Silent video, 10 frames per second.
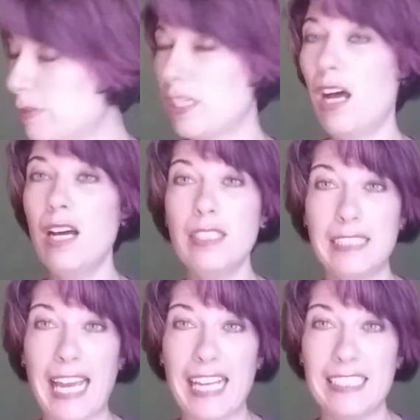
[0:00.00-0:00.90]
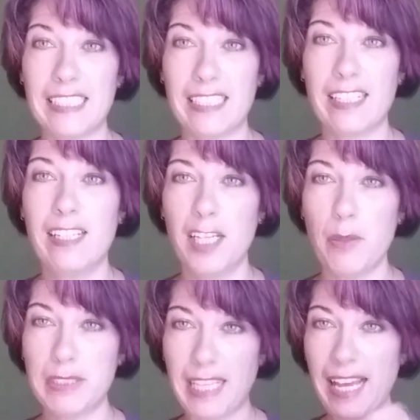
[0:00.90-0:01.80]
hard candy. It
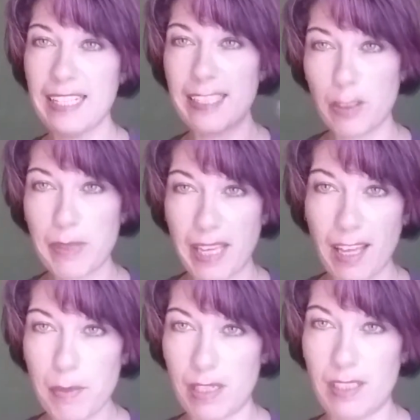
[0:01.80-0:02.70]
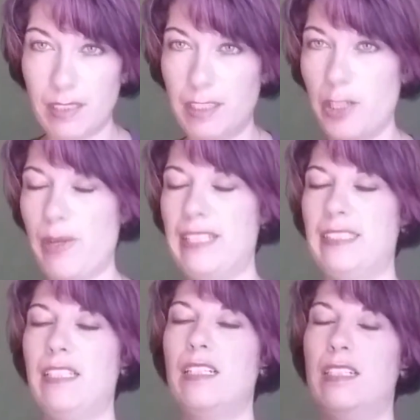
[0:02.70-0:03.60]
was candy that became hard and you
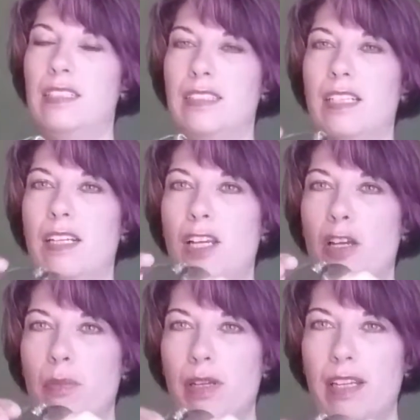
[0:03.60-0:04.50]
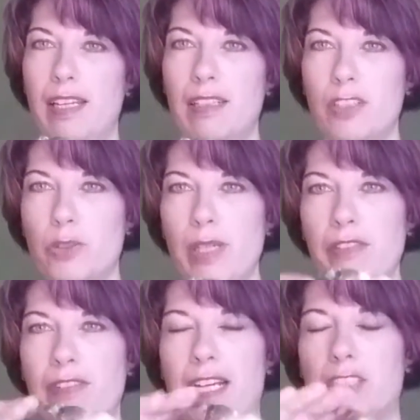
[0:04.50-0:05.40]
ate it hard. But in the
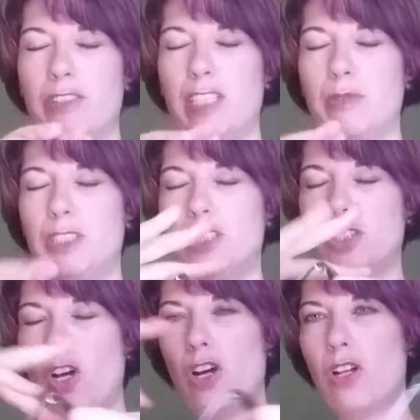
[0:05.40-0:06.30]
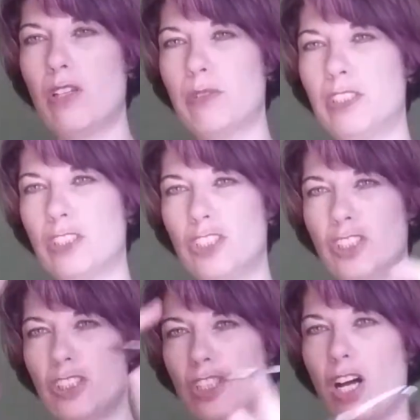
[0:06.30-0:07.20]
sweet factory, it was just
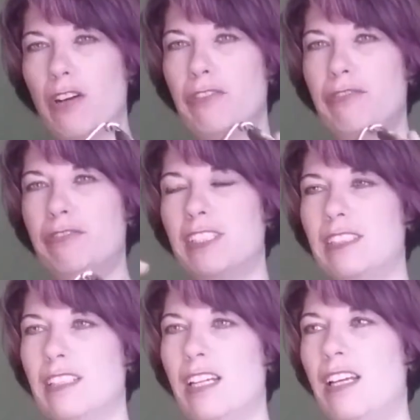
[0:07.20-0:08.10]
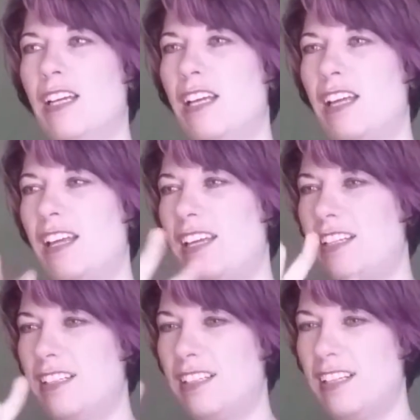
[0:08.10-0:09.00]
soft and
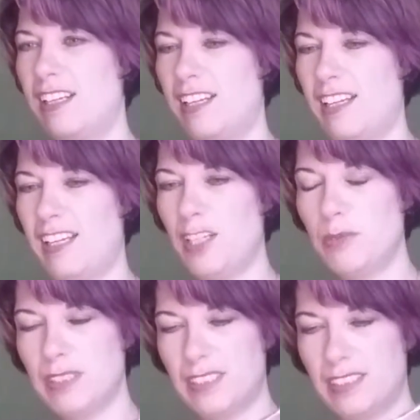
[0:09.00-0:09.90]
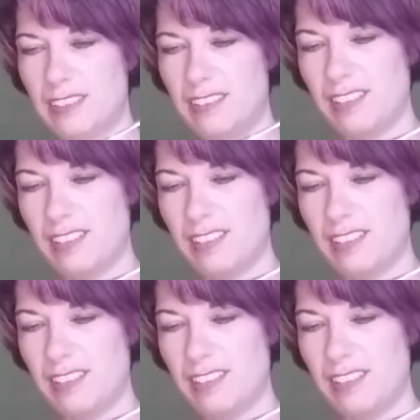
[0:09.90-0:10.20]
it was,